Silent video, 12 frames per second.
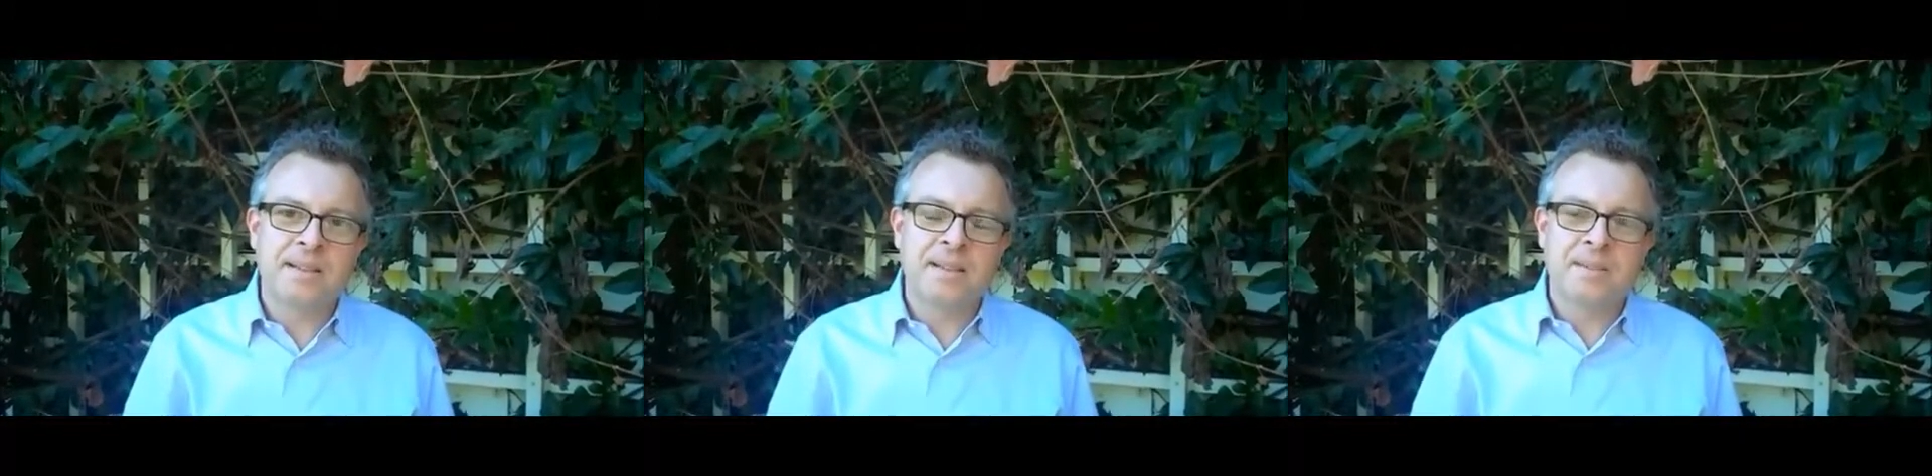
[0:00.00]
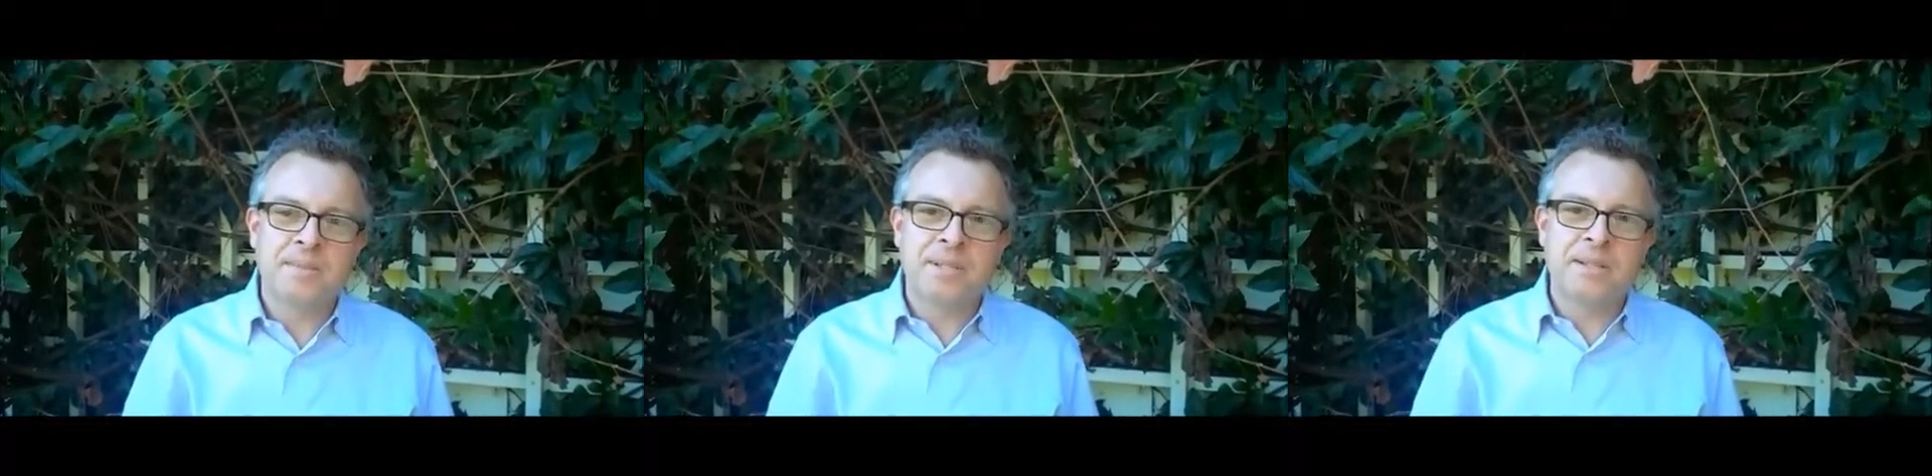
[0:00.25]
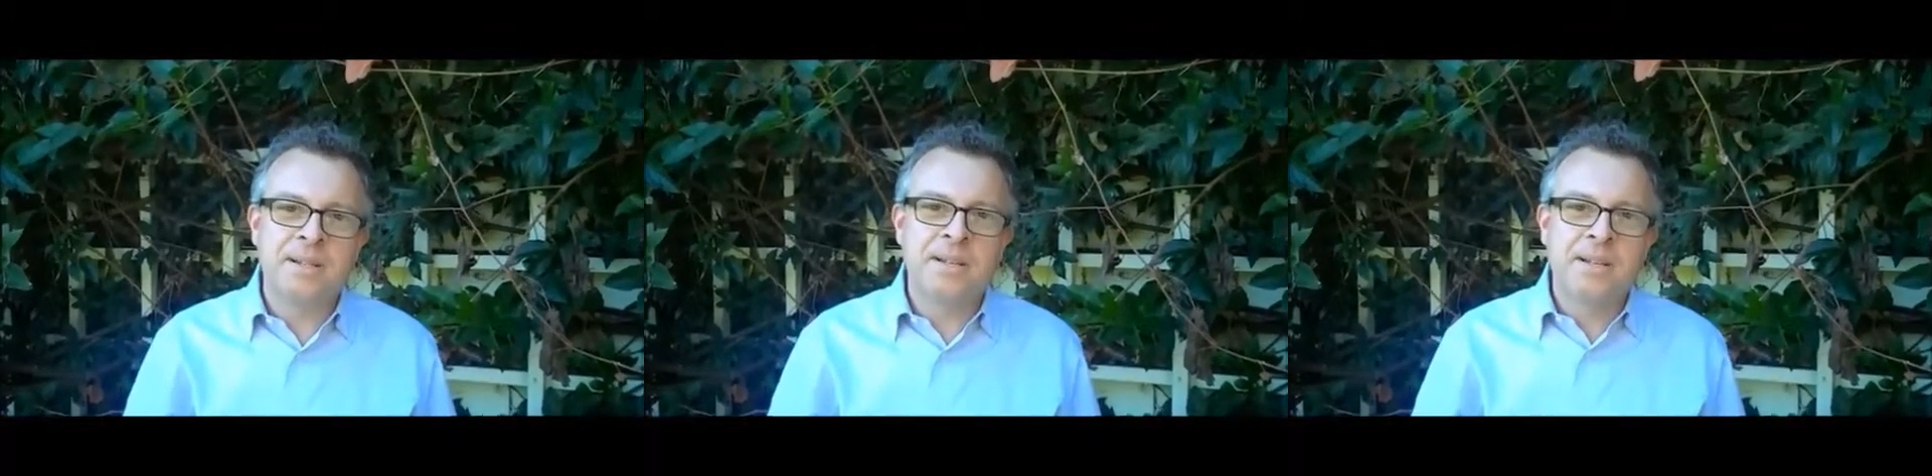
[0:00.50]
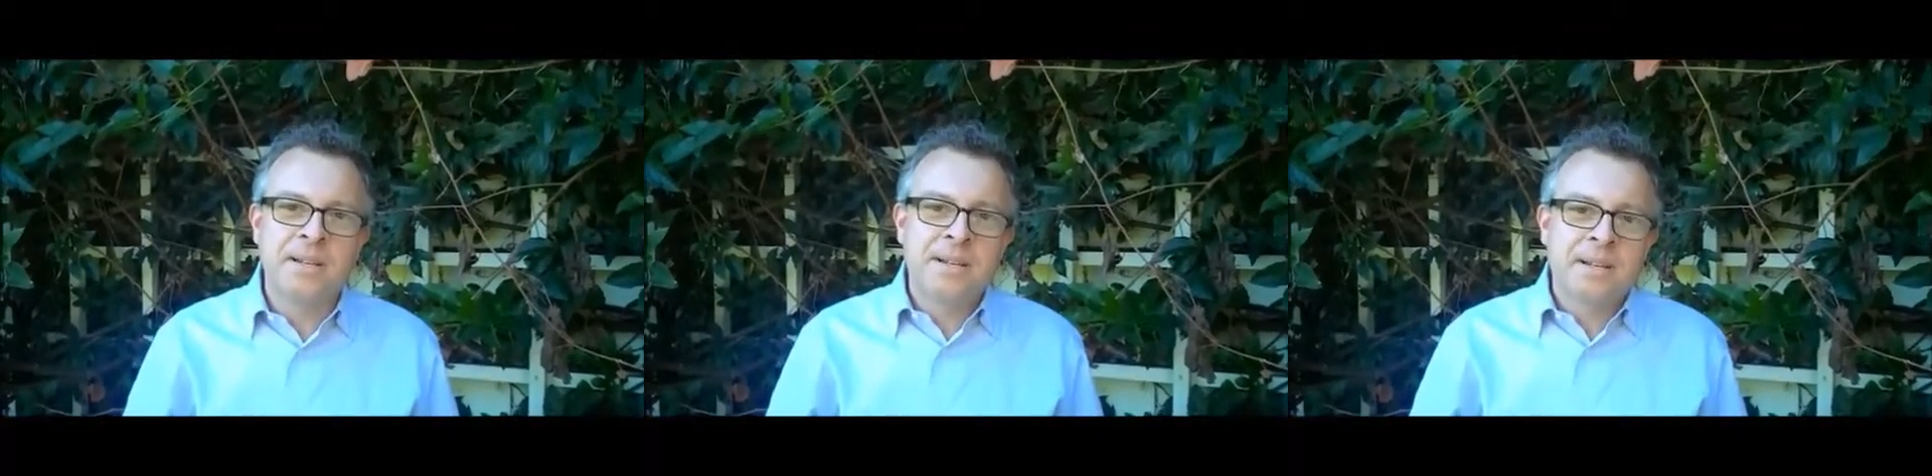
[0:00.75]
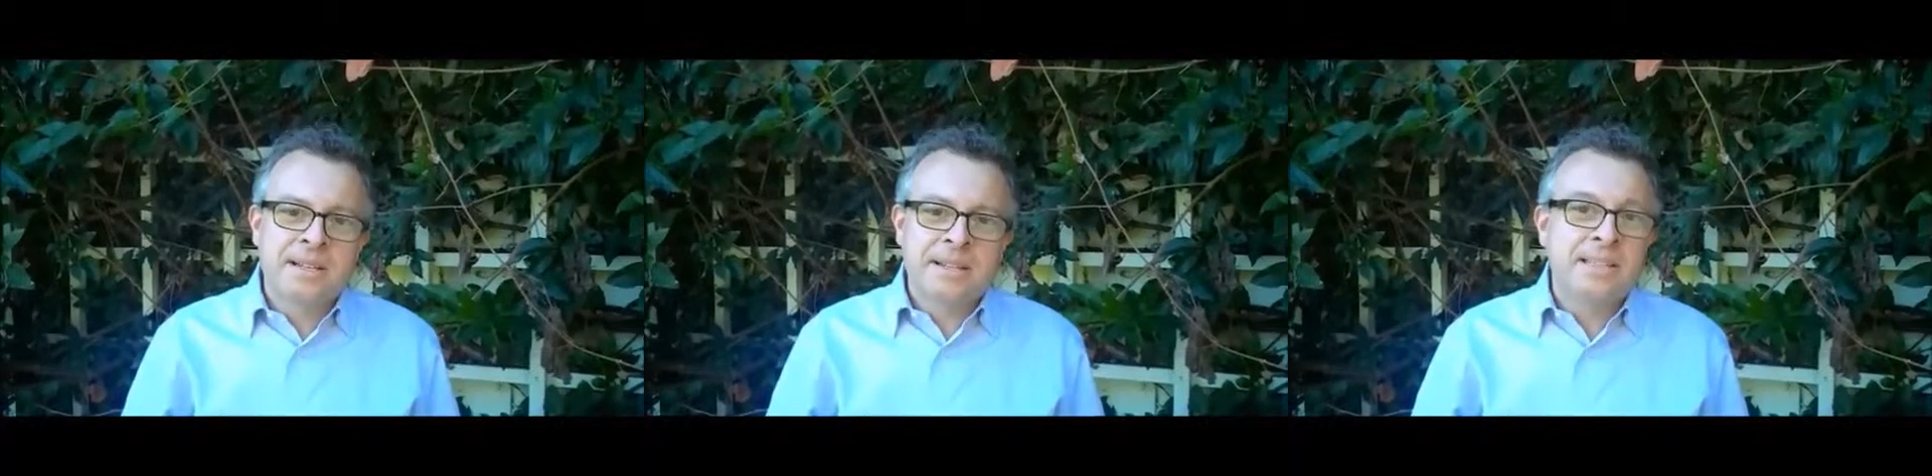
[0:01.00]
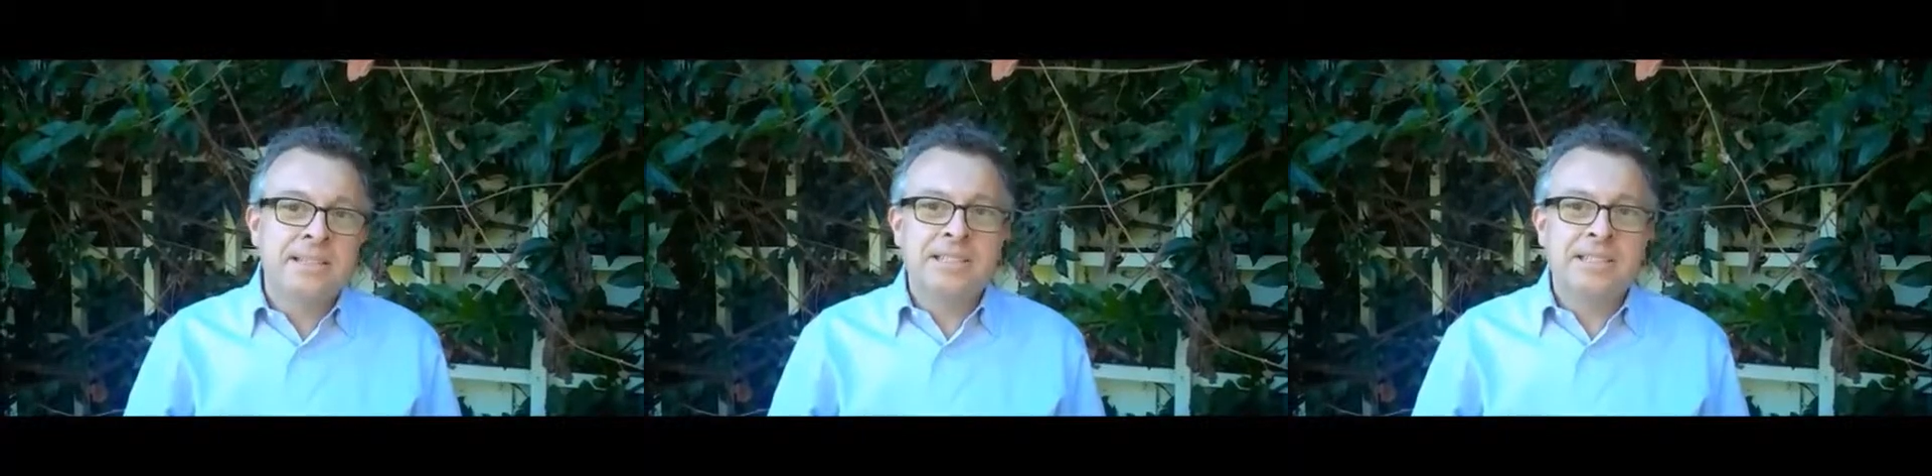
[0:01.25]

There'll be a, in